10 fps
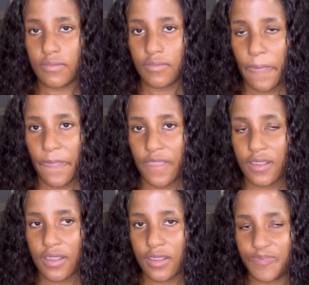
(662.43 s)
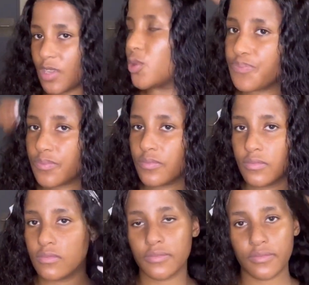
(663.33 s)
Booty so big,
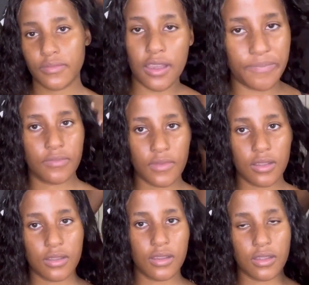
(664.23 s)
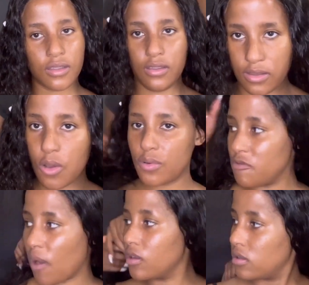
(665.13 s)
Lord, have
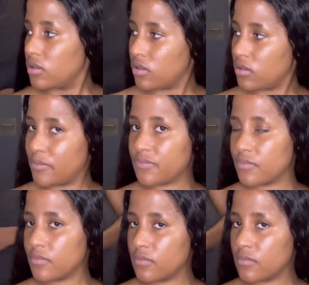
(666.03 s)
mercy. Lord,